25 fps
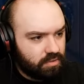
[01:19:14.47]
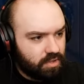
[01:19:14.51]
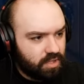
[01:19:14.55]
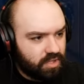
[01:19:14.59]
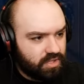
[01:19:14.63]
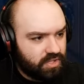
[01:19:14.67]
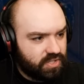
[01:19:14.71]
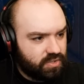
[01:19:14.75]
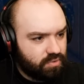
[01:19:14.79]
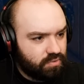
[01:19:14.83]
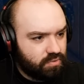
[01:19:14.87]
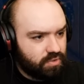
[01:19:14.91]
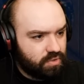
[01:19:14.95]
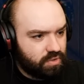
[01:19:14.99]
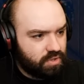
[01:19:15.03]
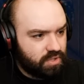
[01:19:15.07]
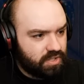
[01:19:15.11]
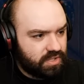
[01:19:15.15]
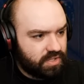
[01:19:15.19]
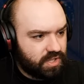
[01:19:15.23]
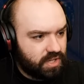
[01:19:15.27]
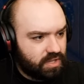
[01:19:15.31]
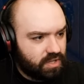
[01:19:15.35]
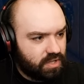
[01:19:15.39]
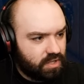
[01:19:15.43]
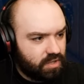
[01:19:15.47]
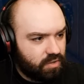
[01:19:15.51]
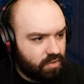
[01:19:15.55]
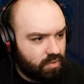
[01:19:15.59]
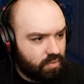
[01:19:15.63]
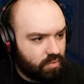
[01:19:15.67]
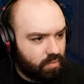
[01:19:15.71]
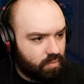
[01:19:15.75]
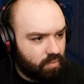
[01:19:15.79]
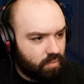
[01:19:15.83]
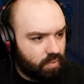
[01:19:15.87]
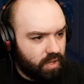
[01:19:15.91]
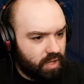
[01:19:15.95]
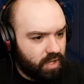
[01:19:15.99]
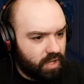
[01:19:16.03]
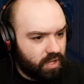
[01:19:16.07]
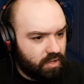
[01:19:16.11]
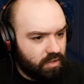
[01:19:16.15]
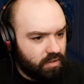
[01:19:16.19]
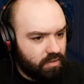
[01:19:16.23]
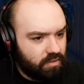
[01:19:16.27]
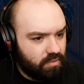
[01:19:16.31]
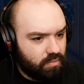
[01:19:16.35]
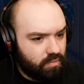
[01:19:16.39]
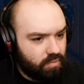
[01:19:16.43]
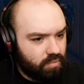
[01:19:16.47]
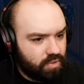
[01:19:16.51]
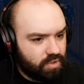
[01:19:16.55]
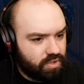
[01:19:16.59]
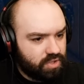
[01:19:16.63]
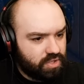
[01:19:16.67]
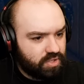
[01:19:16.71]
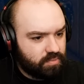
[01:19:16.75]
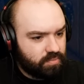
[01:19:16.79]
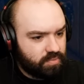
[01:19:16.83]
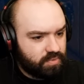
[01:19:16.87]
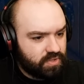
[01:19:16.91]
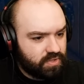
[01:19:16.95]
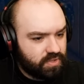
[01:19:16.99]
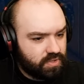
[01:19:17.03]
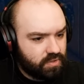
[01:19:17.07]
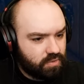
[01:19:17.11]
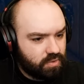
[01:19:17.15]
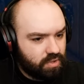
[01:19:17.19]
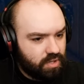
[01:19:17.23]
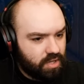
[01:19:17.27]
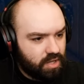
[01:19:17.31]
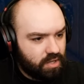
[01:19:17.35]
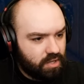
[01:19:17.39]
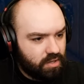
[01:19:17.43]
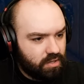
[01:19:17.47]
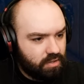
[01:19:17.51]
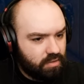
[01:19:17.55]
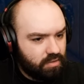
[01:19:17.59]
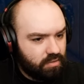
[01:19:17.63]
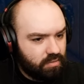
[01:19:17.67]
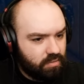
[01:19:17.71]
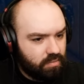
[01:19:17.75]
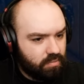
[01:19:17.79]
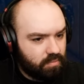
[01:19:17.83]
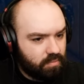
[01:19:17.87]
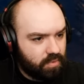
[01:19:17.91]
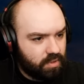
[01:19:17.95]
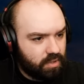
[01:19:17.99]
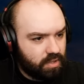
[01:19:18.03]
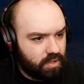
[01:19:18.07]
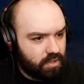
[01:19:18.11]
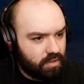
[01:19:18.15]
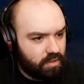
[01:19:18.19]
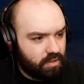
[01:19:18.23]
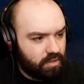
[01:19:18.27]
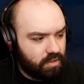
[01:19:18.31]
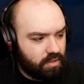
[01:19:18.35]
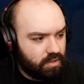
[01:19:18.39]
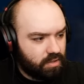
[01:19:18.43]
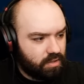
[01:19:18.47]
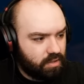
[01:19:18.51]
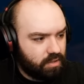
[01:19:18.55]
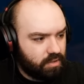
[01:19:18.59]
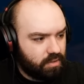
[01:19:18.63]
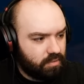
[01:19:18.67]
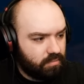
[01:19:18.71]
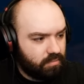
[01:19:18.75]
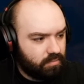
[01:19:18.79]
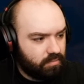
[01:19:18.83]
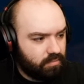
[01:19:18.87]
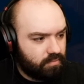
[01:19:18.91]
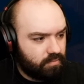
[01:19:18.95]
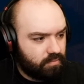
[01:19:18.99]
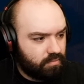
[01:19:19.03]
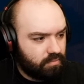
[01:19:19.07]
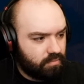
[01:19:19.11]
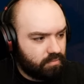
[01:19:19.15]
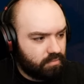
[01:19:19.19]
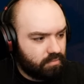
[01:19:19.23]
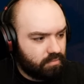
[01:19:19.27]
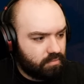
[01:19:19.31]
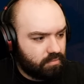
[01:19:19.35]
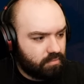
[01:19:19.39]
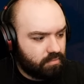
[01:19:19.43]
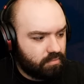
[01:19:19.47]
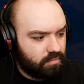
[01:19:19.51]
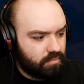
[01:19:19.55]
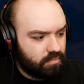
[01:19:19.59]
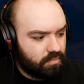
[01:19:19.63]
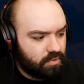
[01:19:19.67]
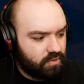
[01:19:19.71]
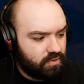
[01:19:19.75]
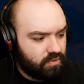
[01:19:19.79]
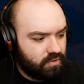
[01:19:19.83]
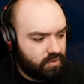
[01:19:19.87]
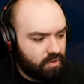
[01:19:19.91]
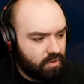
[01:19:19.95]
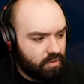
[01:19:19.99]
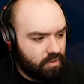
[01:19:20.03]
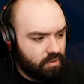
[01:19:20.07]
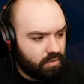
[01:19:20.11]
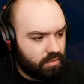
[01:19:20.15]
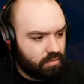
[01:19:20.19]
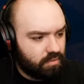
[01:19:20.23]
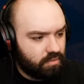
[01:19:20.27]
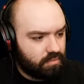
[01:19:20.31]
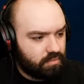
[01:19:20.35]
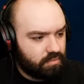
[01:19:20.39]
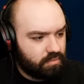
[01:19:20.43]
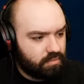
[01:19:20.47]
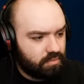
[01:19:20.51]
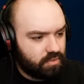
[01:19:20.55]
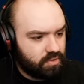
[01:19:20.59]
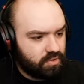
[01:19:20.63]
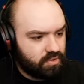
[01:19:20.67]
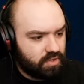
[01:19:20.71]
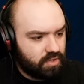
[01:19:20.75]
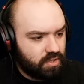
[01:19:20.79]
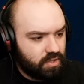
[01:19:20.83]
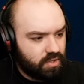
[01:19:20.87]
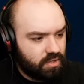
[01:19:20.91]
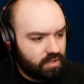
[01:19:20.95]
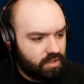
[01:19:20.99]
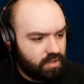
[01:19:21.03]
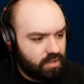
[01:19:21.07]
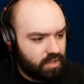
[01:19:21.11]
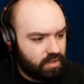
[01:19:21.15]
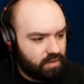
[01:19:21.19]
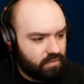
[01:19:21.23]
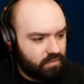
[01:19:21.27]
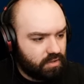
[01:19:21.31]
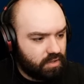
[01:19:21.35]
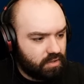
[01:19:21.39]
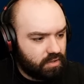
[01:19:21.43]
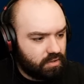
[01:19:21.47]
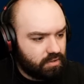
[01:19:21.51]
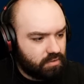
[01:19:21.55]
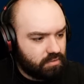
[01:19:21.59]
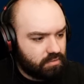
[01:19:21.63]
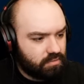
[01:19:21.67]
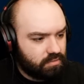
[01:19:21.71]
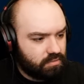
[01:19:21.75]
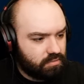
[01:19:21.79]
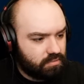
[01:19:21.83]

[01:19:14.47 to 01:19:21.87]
I still don't exactly know where the water chip is located, but um, let's go. Let's go down the elevator.